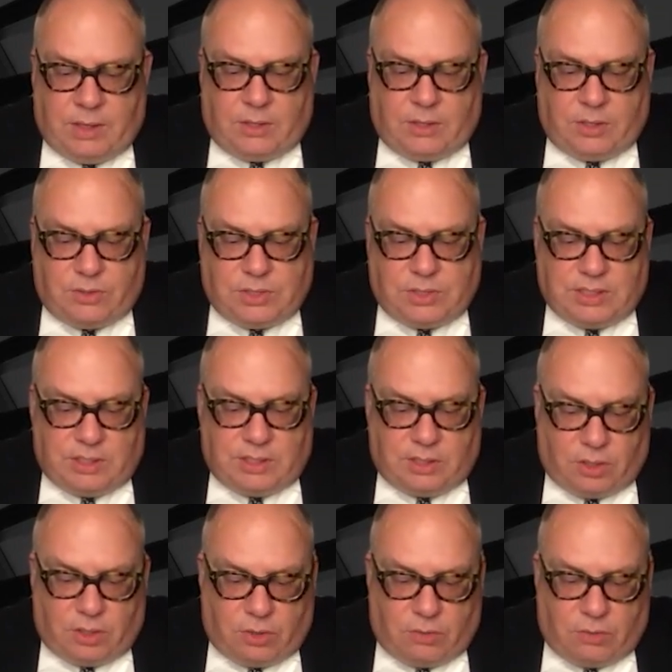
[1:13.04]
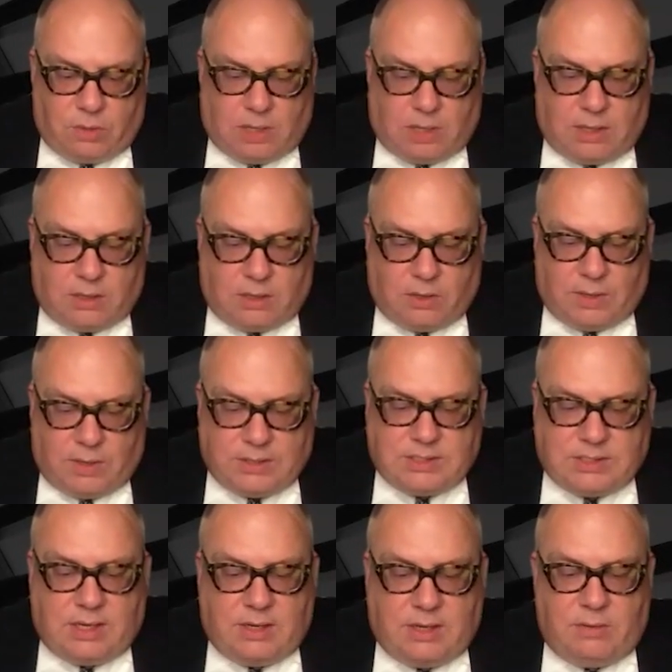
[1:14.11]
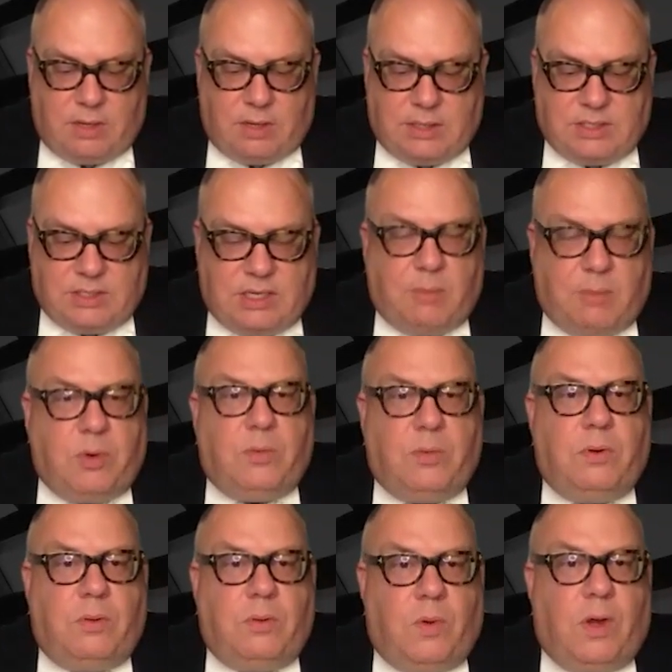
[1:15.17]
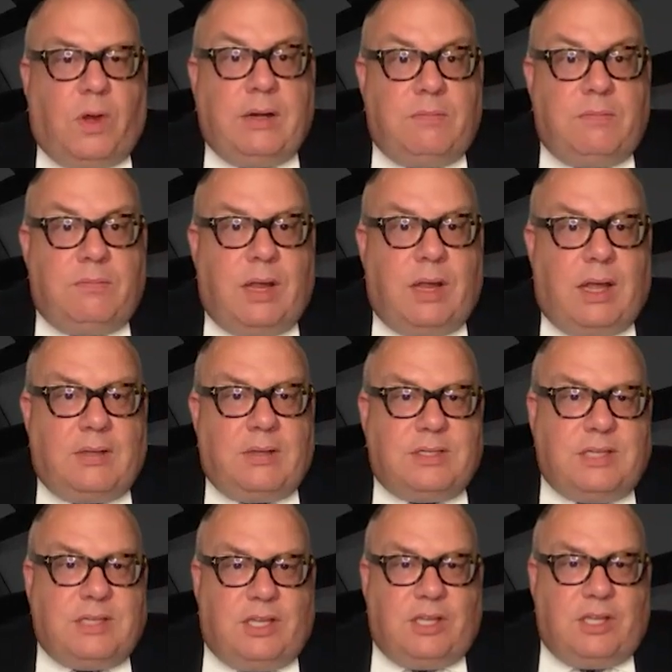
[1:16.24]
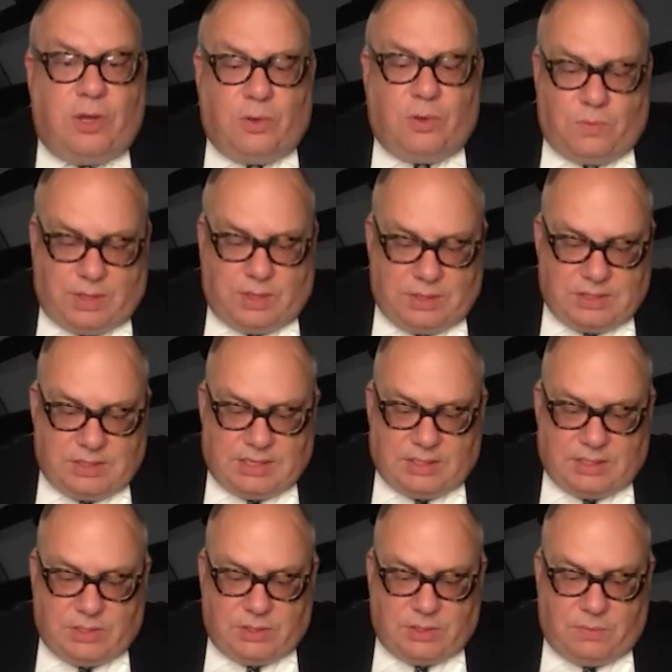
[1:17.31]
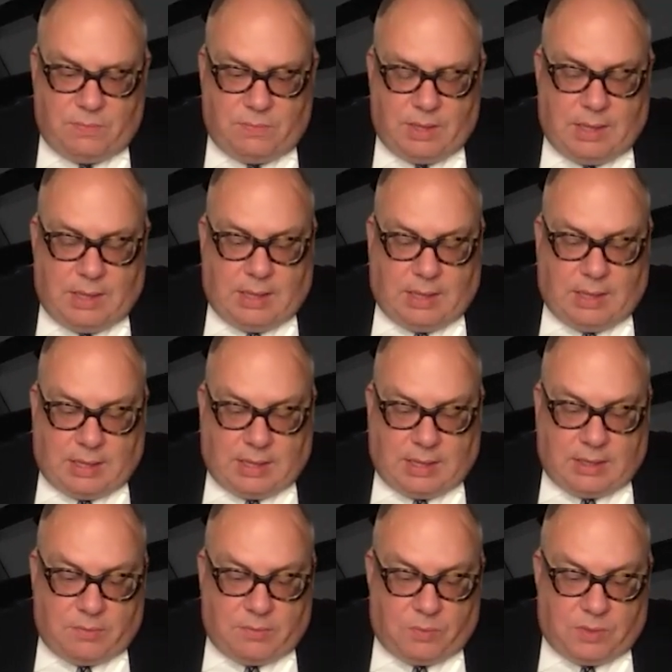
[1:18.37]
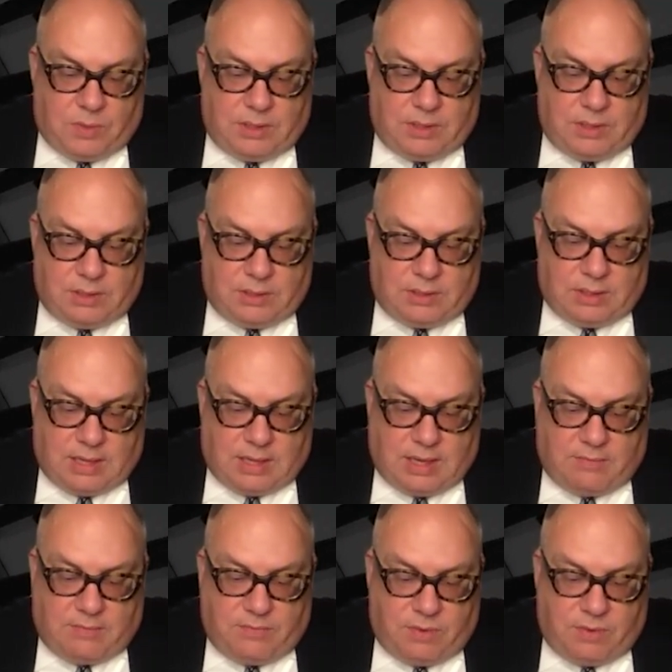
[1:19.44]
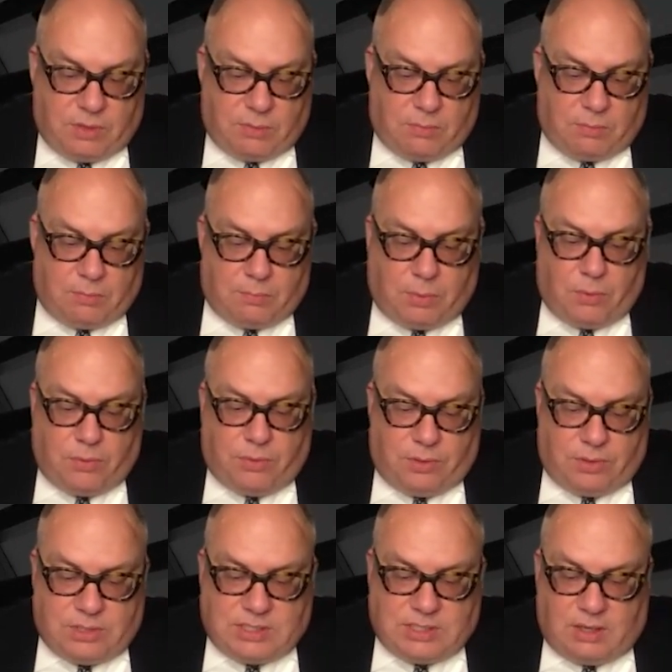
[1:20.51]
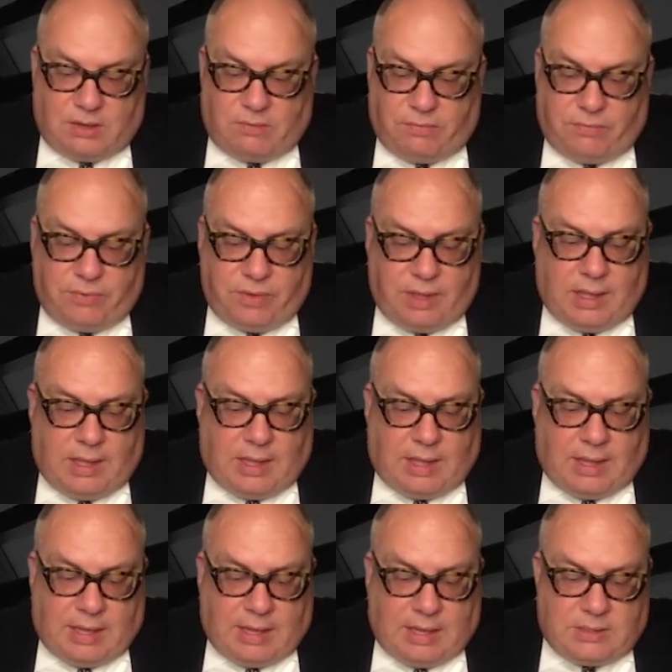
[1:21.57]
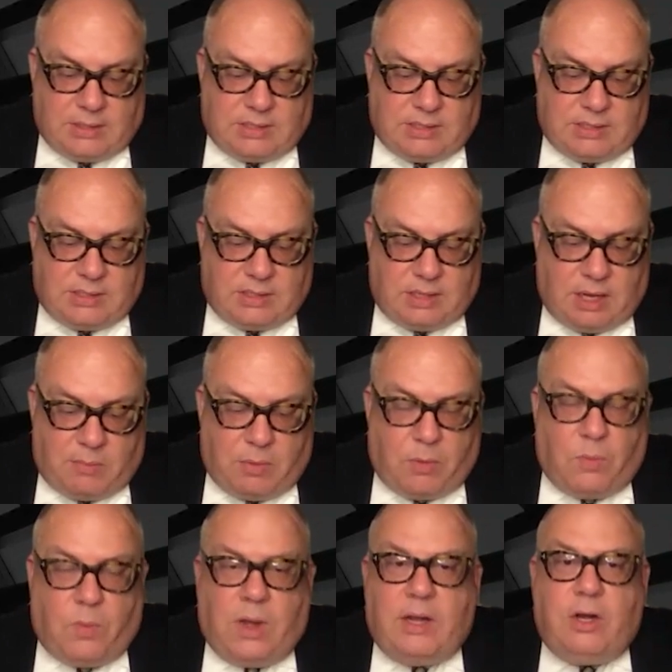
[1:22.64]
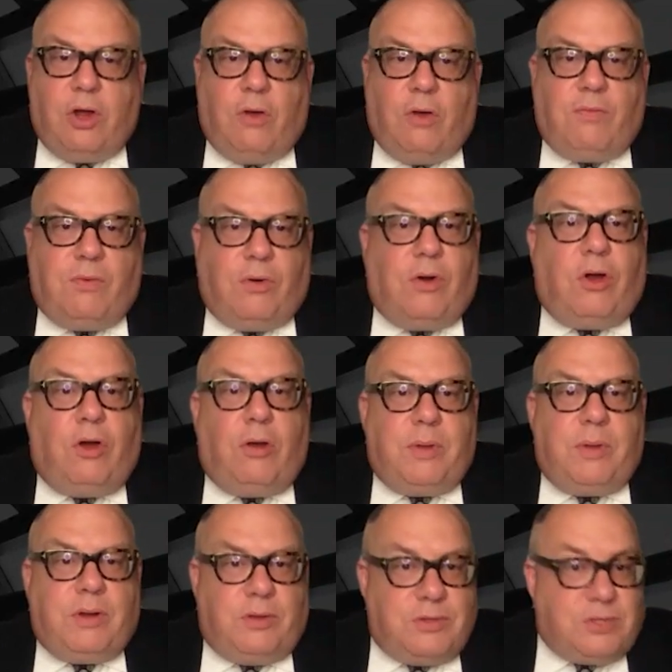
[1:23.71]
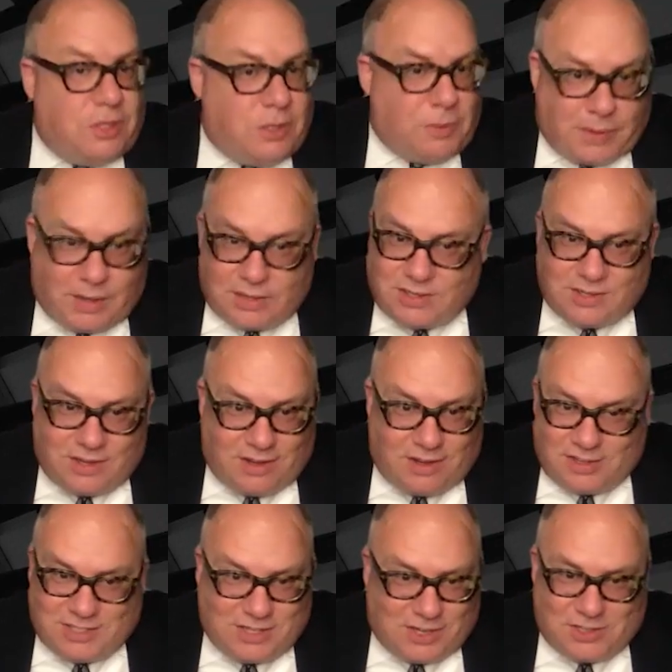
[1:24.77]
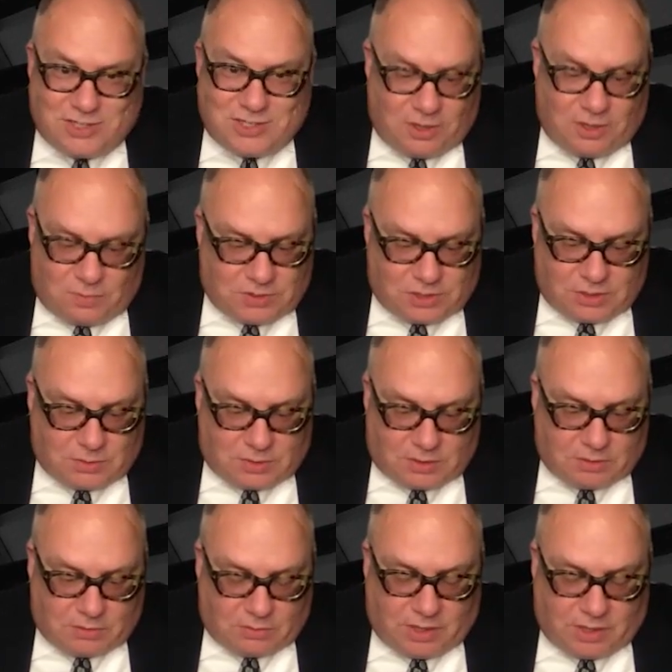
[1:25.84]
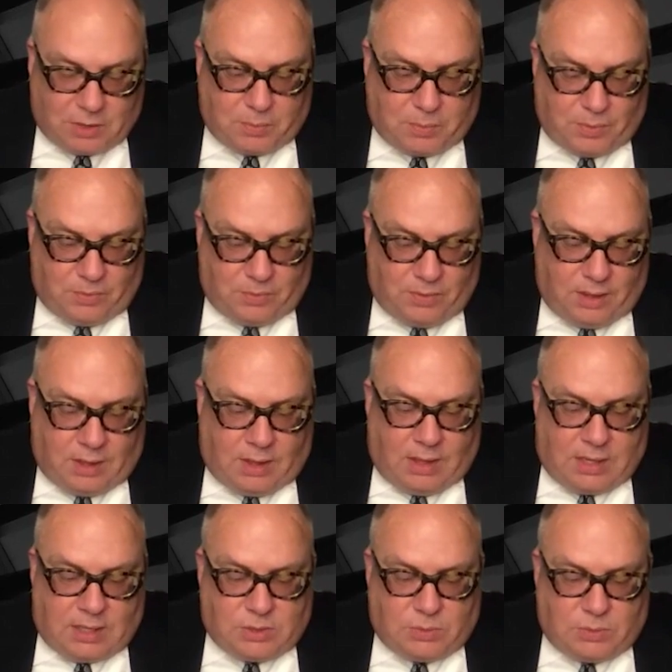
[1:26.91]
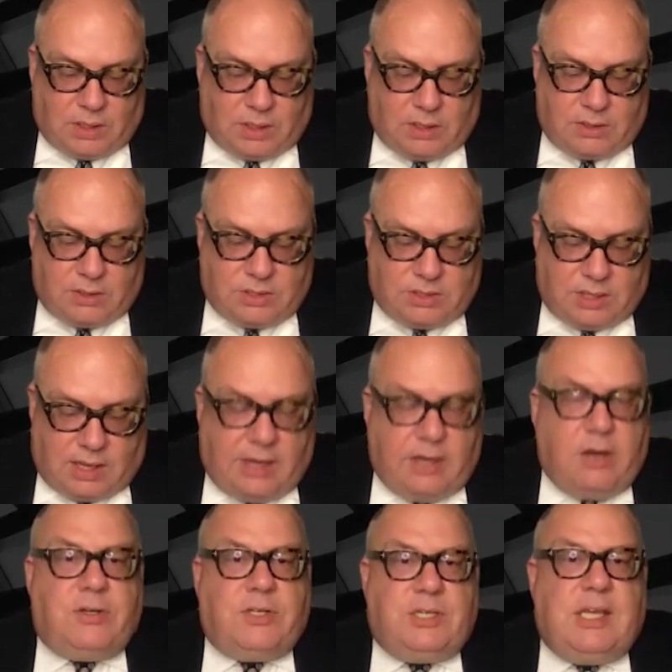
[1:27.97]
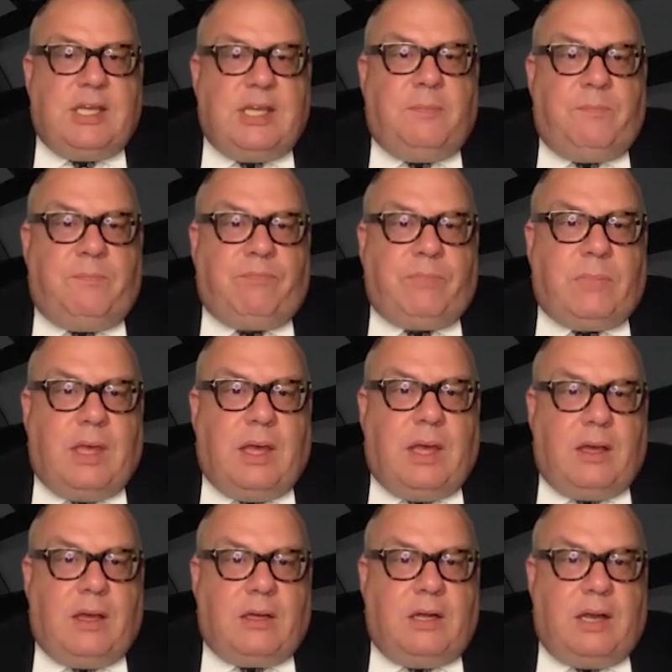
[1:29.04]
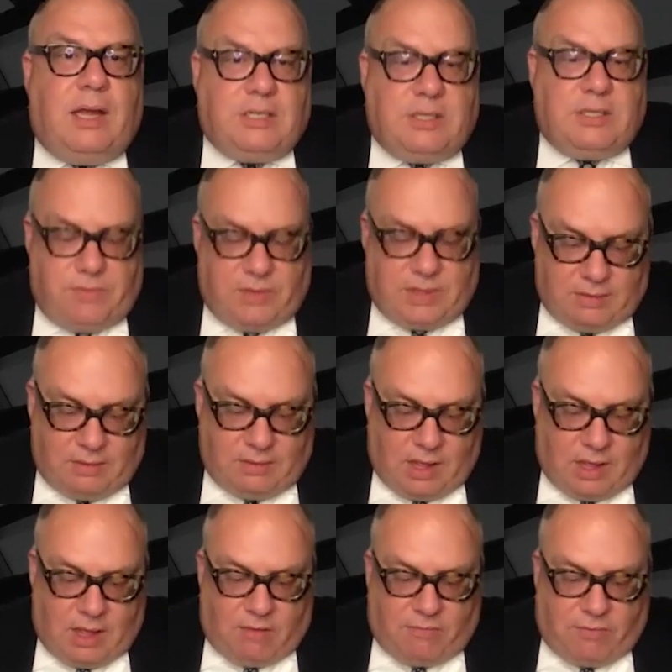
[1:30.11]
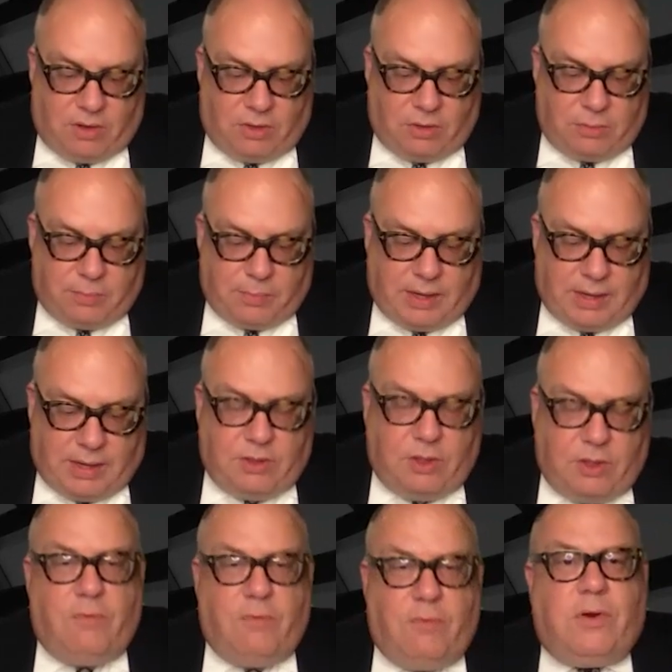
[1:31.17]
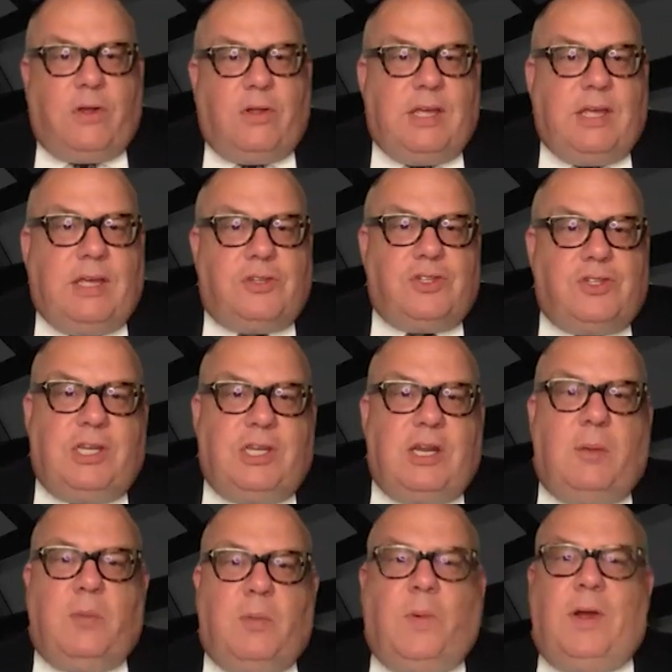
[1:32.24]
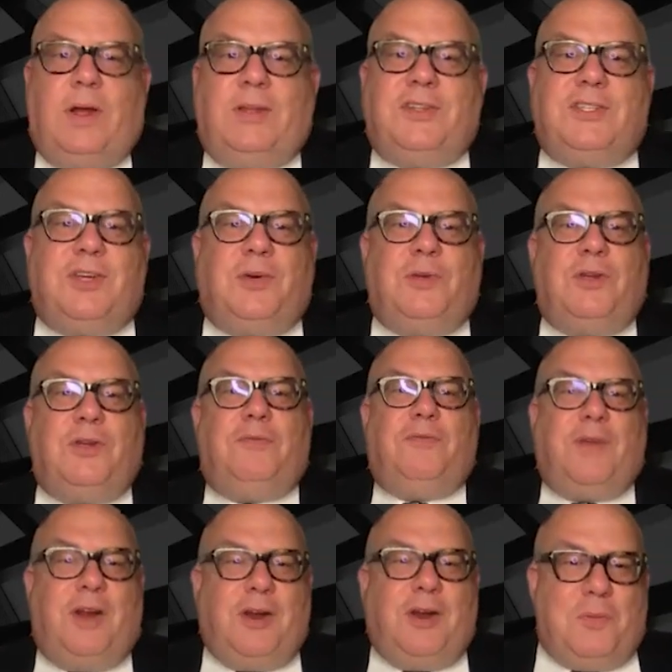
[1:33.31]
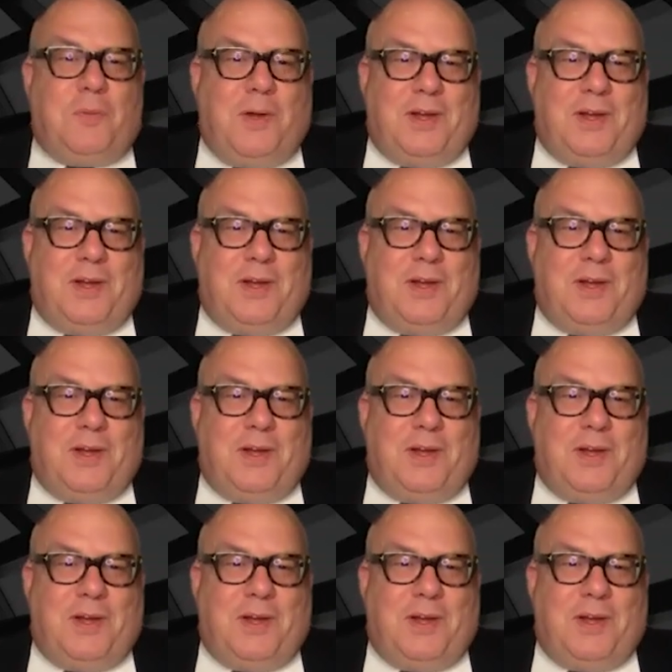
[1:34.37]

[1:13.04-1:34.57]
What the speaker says: Your CEO, Kawai-san, as number one as CEO in the sector. We have both yourself as number one overall, but also the buy side and sell side, which is incredible, as well as the IR team collectively, followed by overall ESG number one. So you're very